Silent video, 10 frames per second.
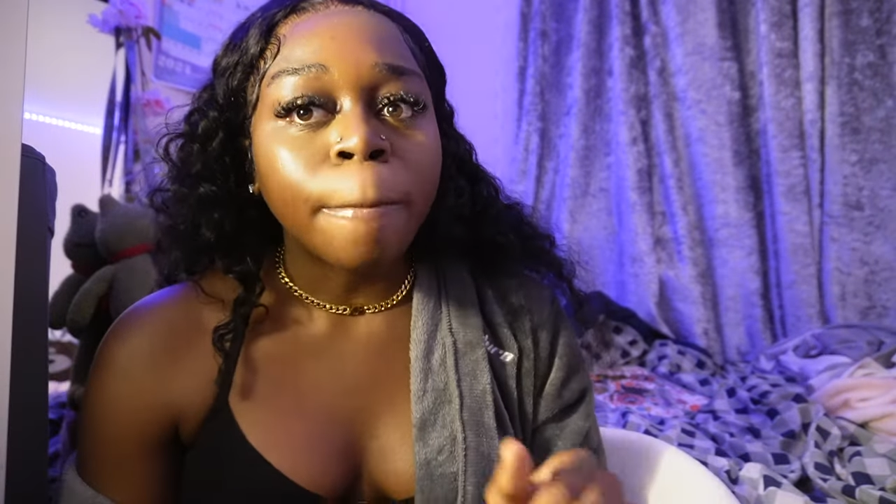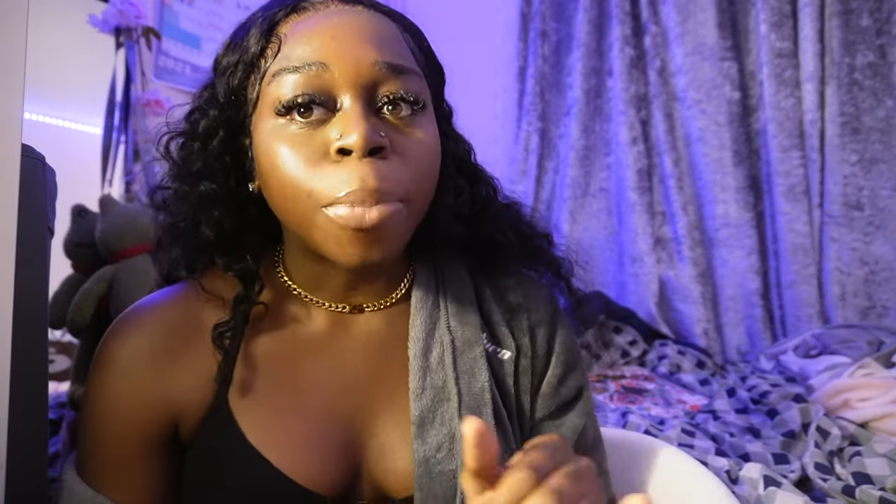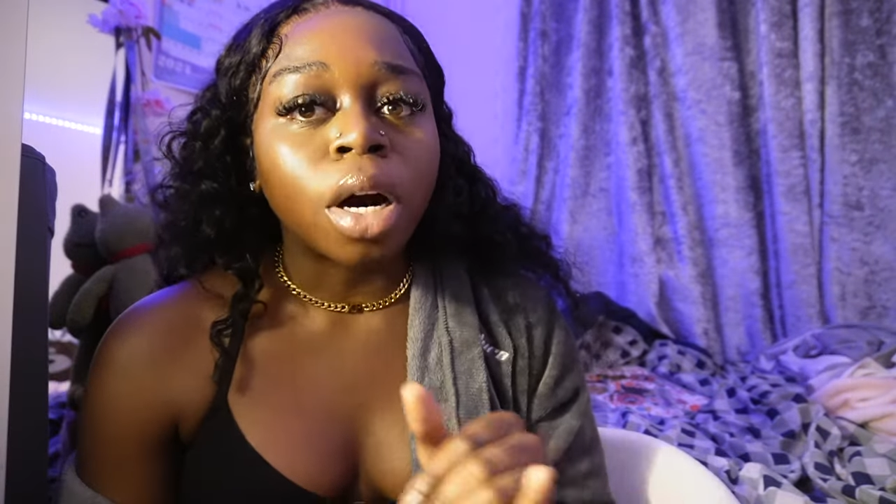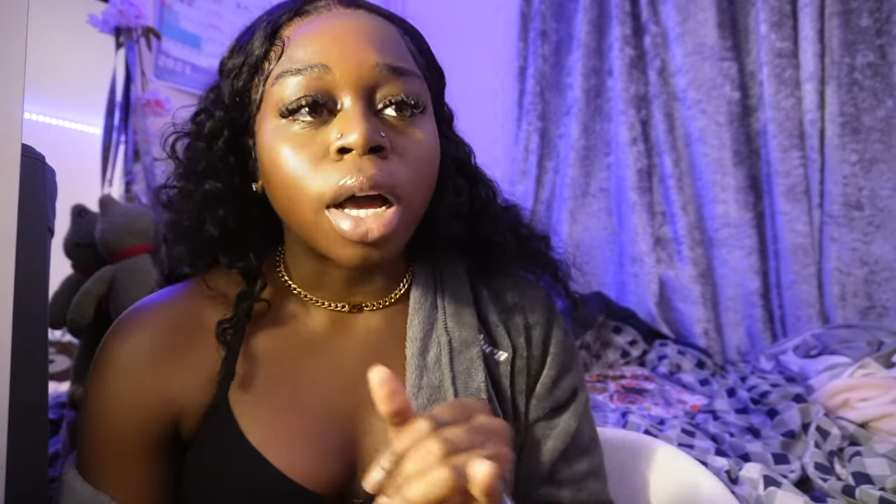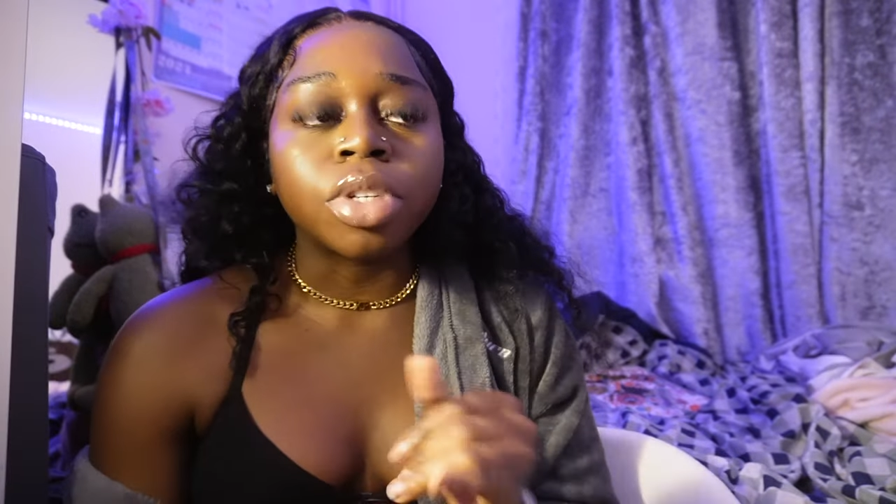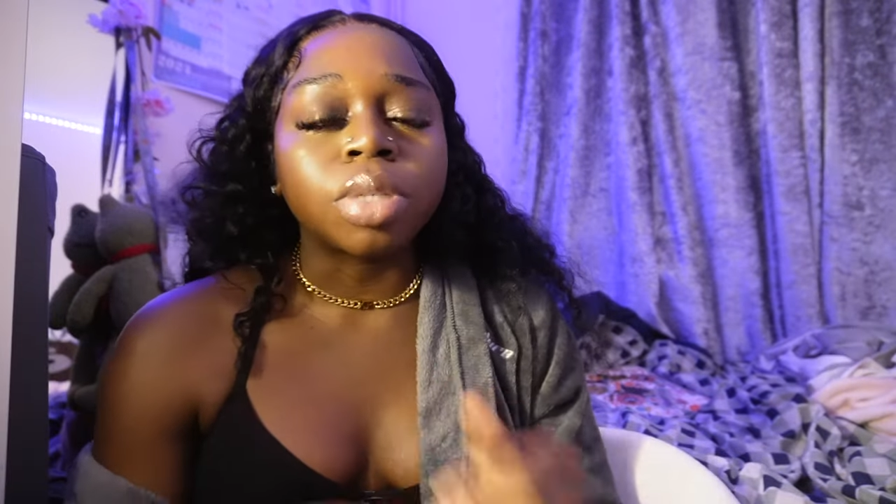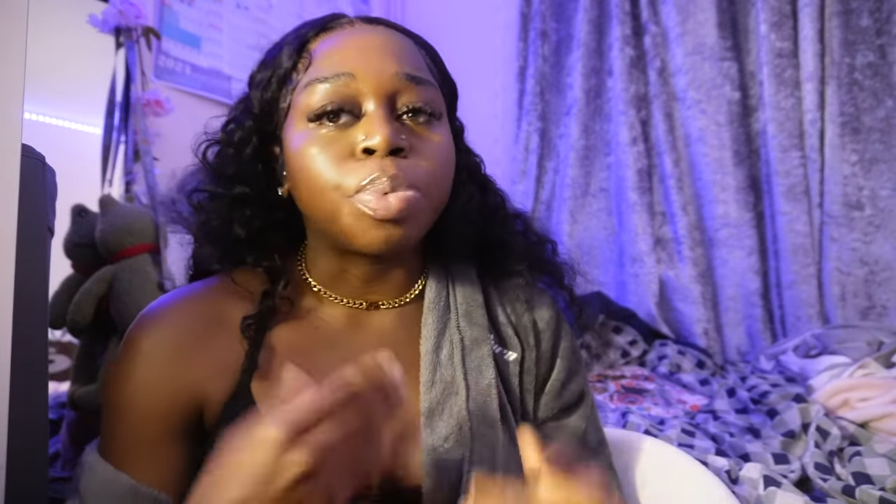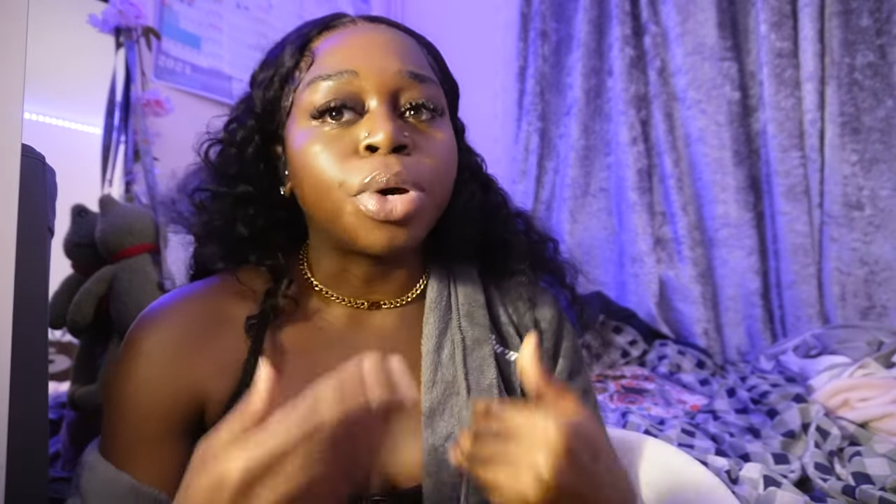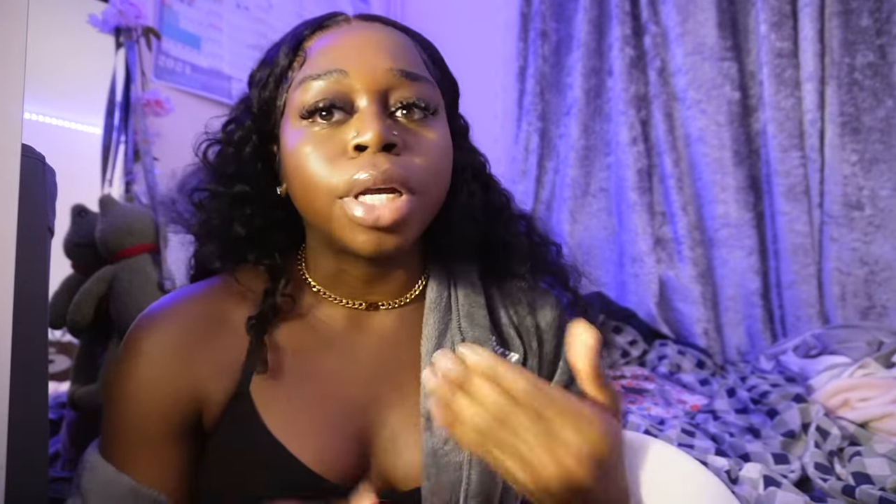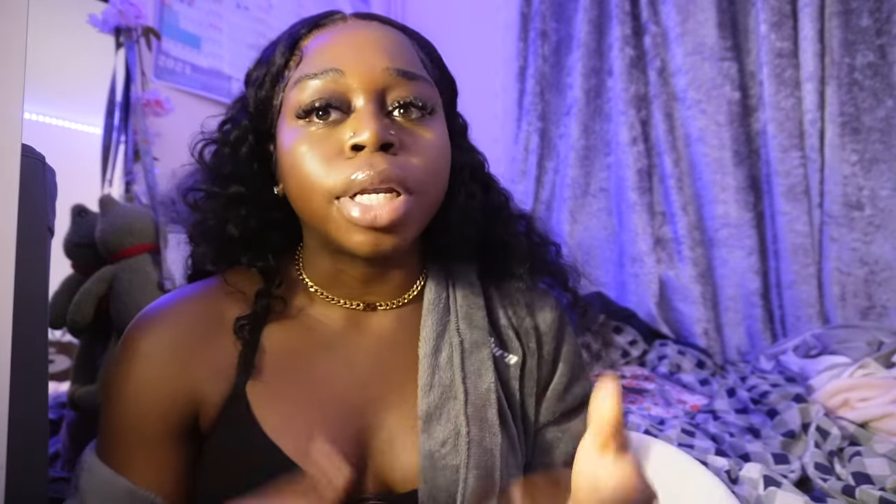but just
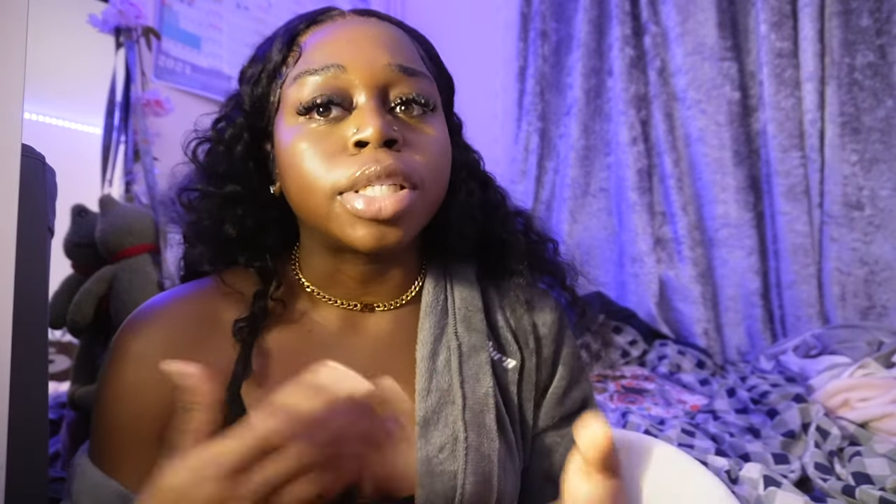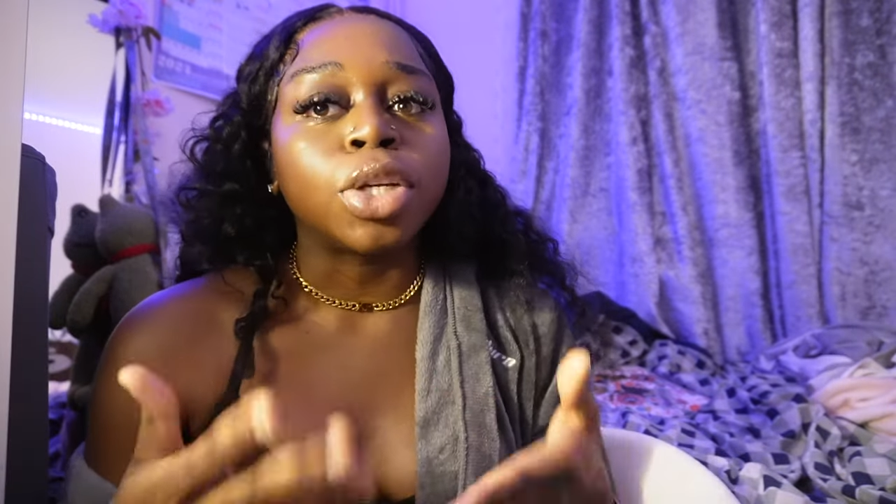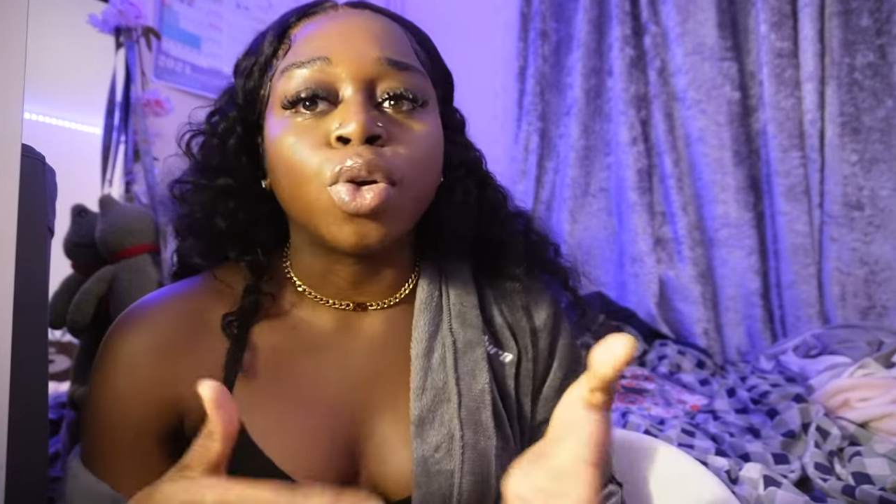putting this in